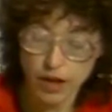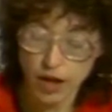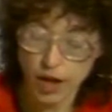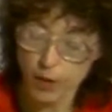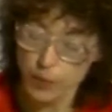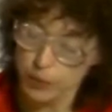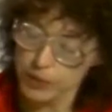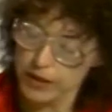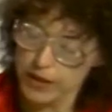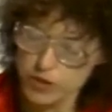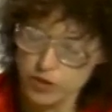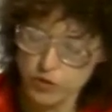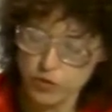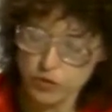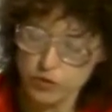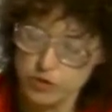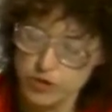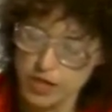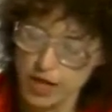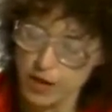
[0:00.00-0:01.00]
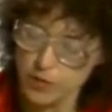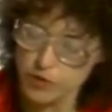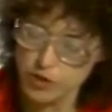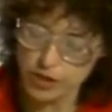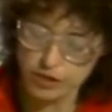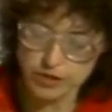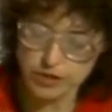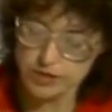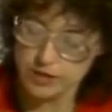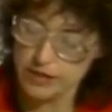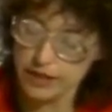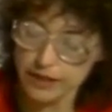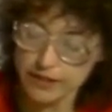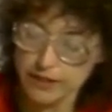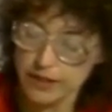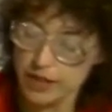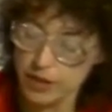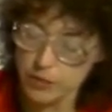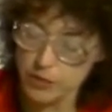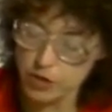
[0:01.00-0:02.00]
A pleasure whose object is not
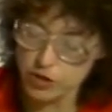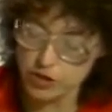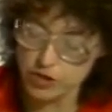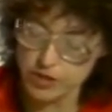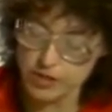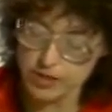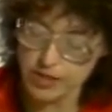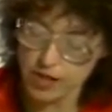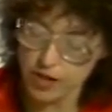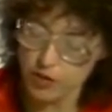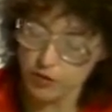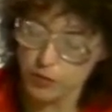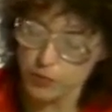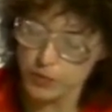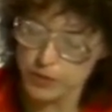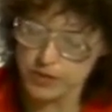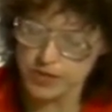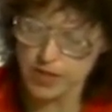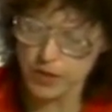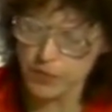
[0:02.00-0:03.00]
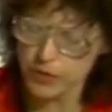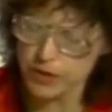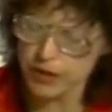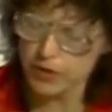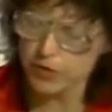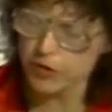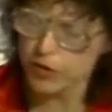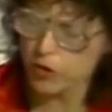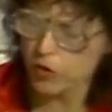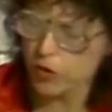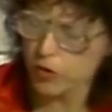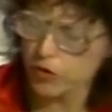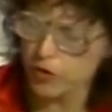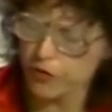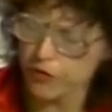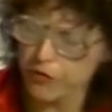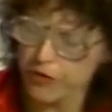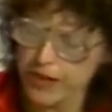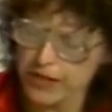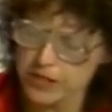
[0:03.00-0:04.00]
the image itself, but something of the order
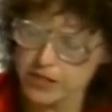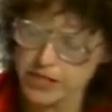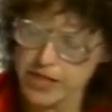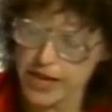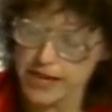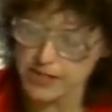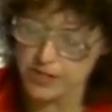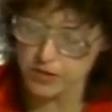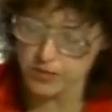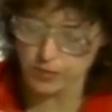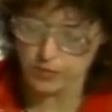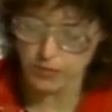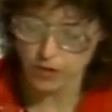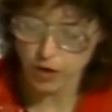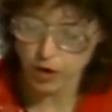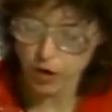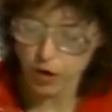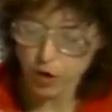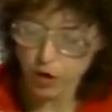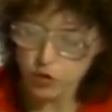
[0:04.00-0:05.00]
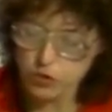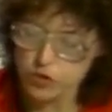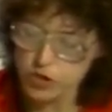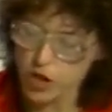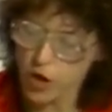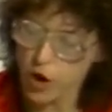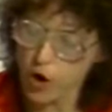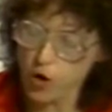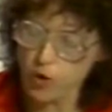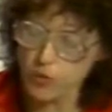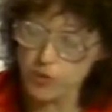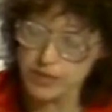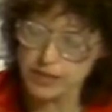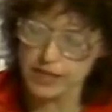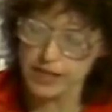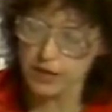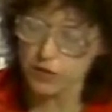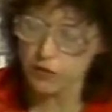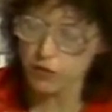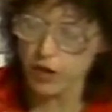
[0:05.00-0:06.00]
of phantasm, whose home is
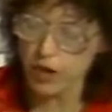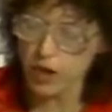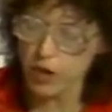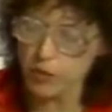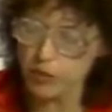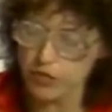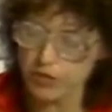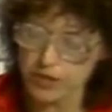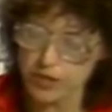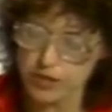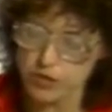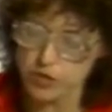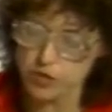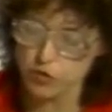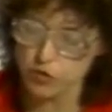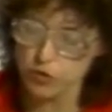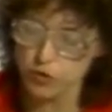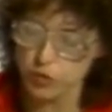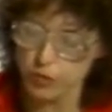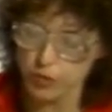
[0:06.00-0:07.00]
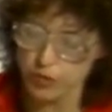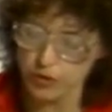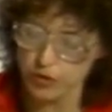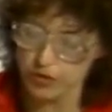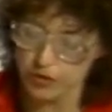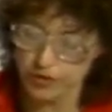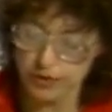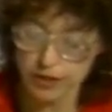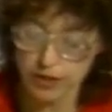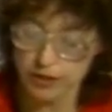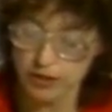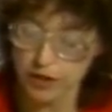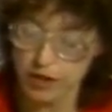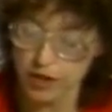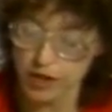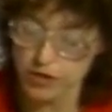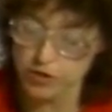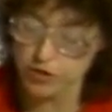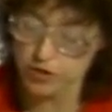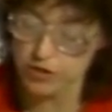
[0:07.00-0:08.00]
that realm of the inscrutable, the
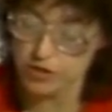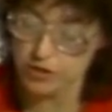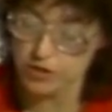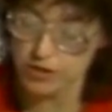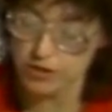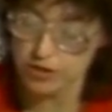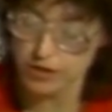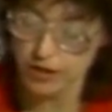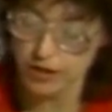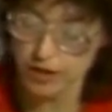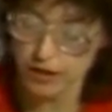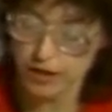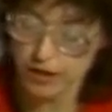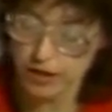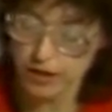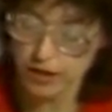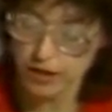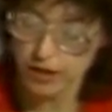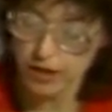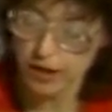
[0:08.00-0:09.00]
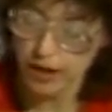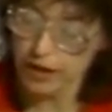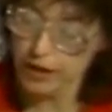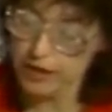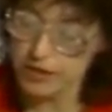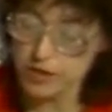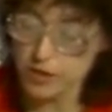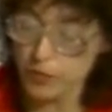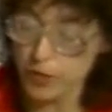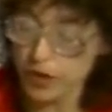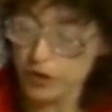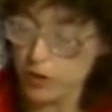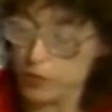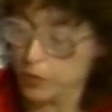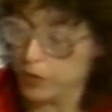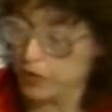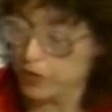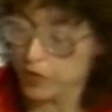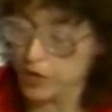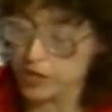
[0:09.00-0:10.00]
unconscious. It is among the
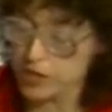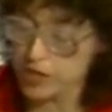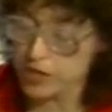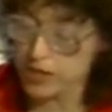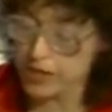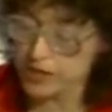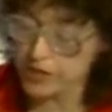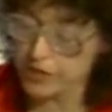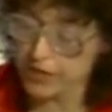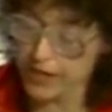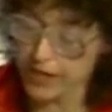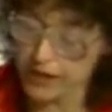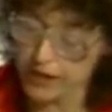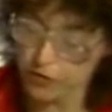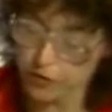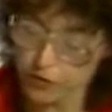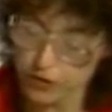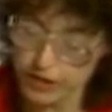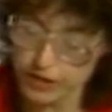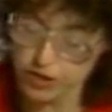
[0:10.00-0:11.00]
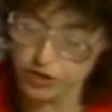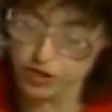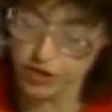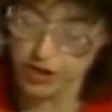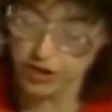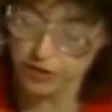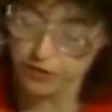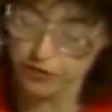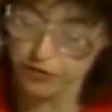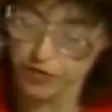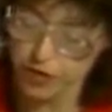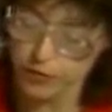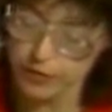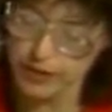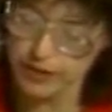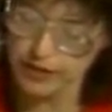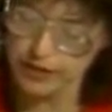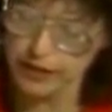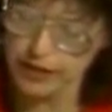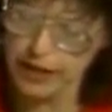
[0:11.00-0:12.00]
perversities of the Alfred Hitchcock film
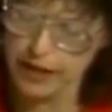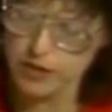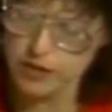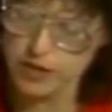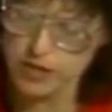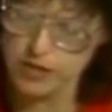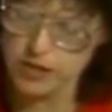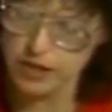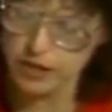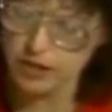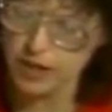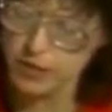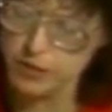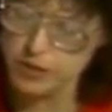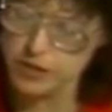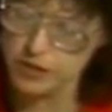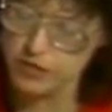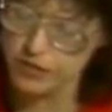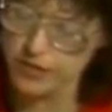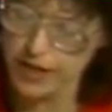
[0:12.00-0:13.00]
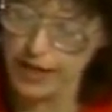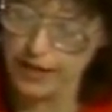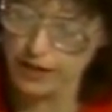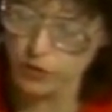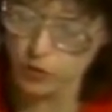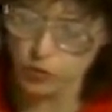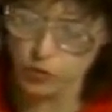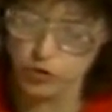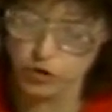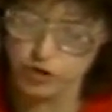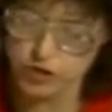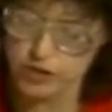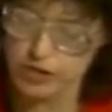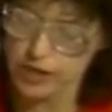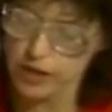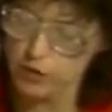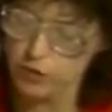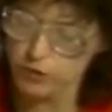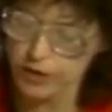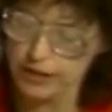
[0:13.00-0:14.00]
that it allows us a glimpse of that which is
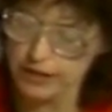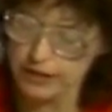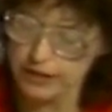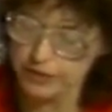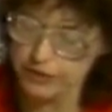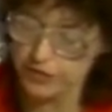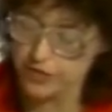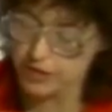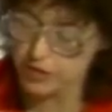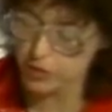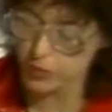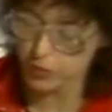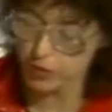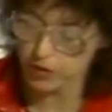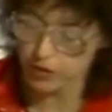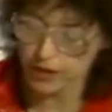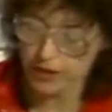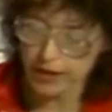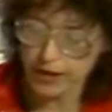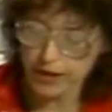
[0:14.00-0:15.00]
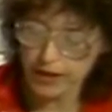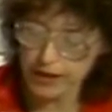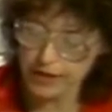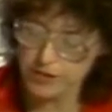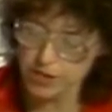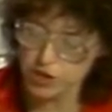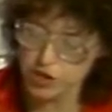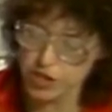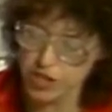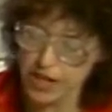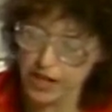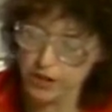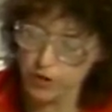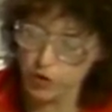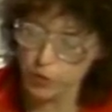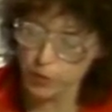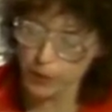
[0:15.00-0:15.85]
not readily visible, as a shadow